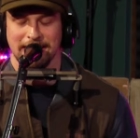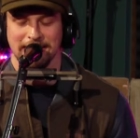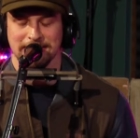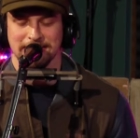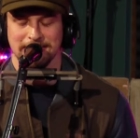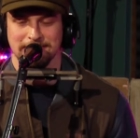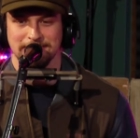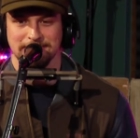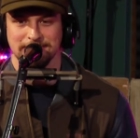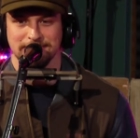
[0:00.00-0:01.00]
I
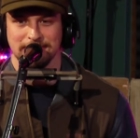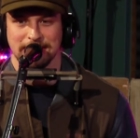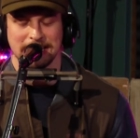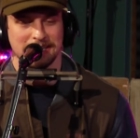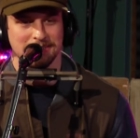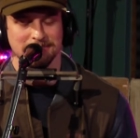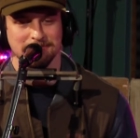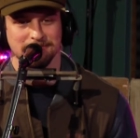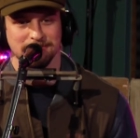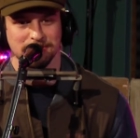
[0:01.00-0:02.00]
kind
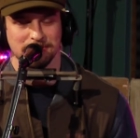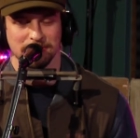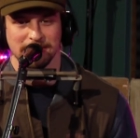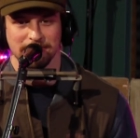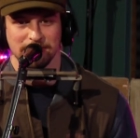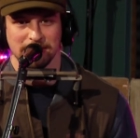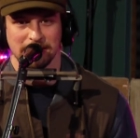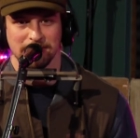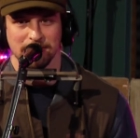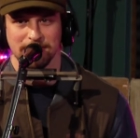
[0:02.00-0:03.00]
of just took everything I